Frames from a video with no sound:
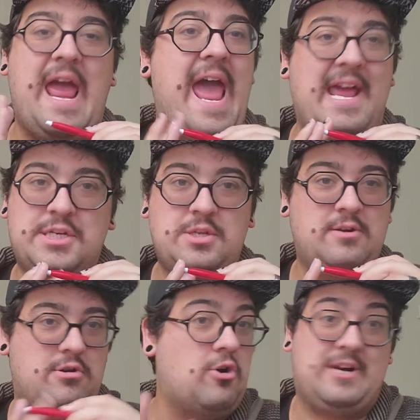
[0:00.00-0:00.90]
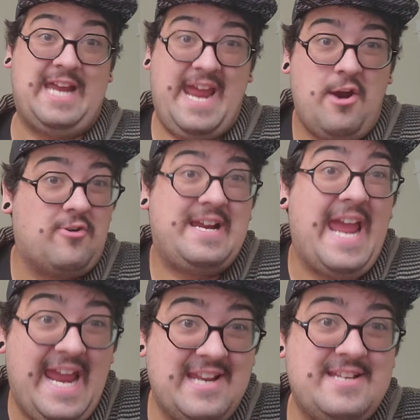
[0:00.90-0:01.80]
Ashley, or
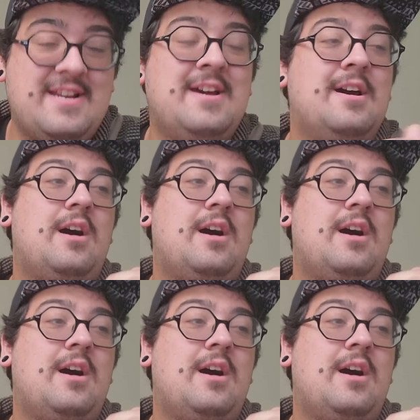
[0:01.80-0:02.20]
Kaidan.